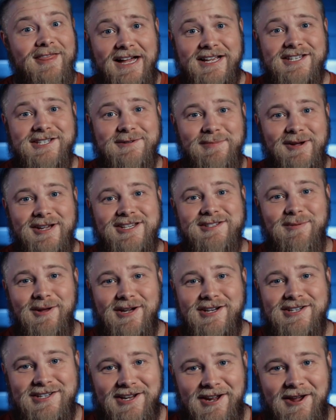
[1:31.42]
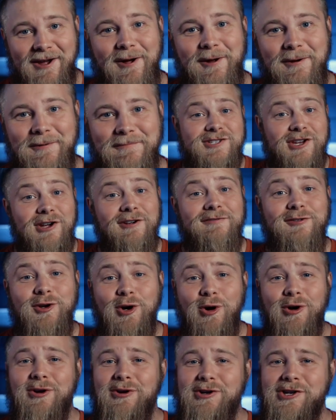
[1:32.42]
that's the best place to go. So if
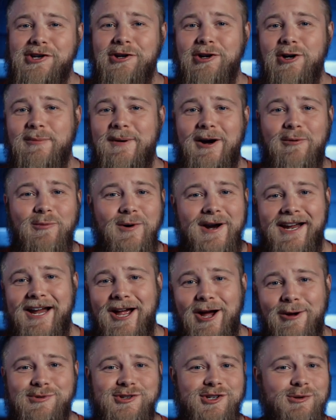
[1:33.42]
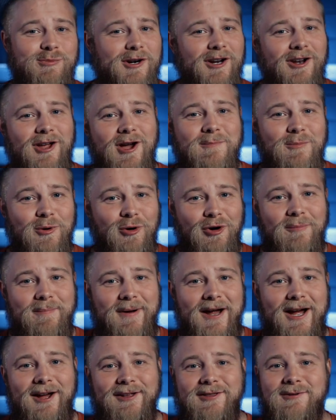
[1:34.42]
you're not sure about wedding albums, you want to learn more
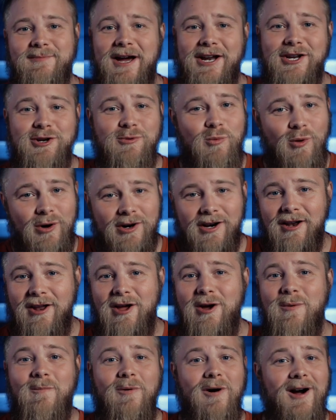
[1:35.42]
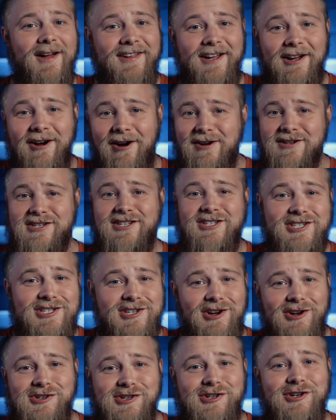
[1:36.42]
about them and you want to learn why they are
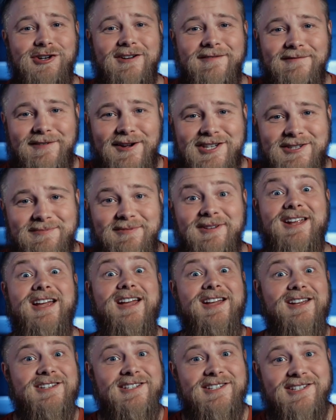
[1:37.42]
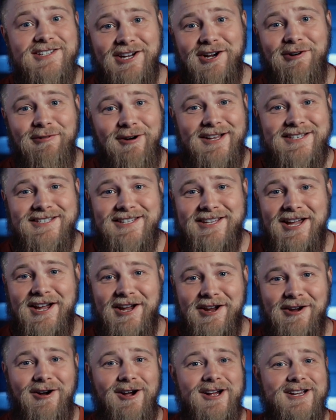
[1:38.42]
such a good investment, stick around to the
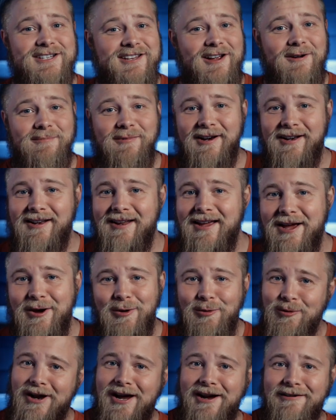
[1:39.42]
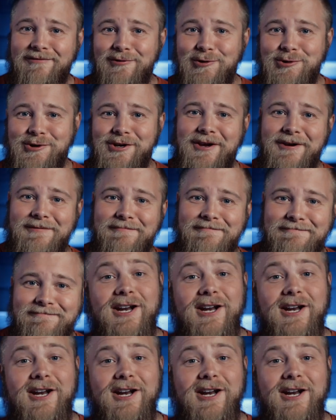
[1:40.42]
end guys. I'm going to lay it all out for you.